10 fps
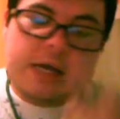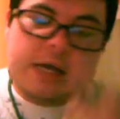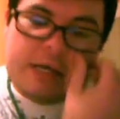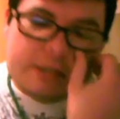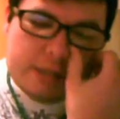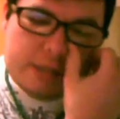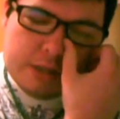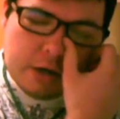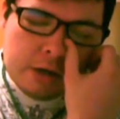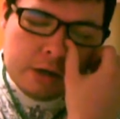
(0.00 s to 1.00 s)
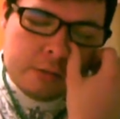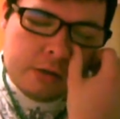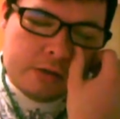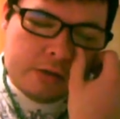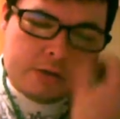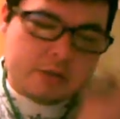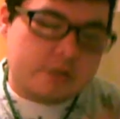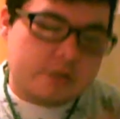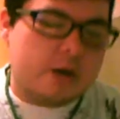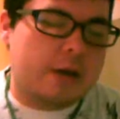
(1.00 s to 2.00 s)
it's a term used to
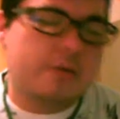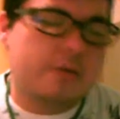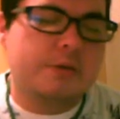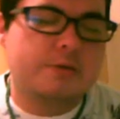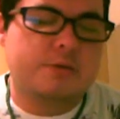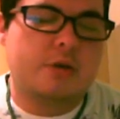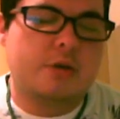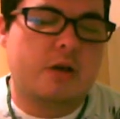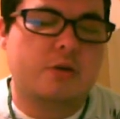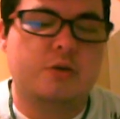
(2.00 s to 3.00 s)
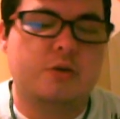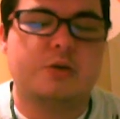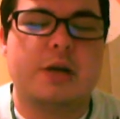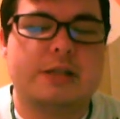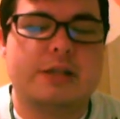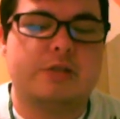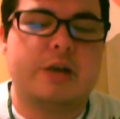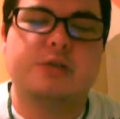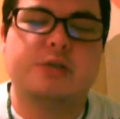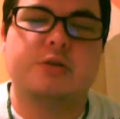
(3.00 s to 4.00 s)
describe those who
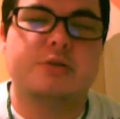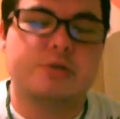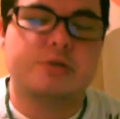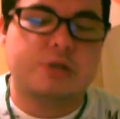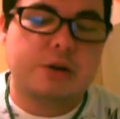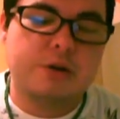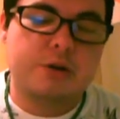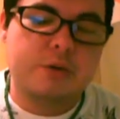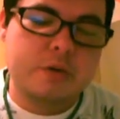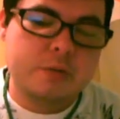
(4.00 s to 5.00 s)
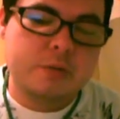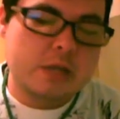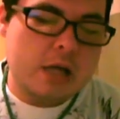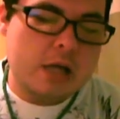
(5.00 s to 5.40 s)
transgress social gender norms.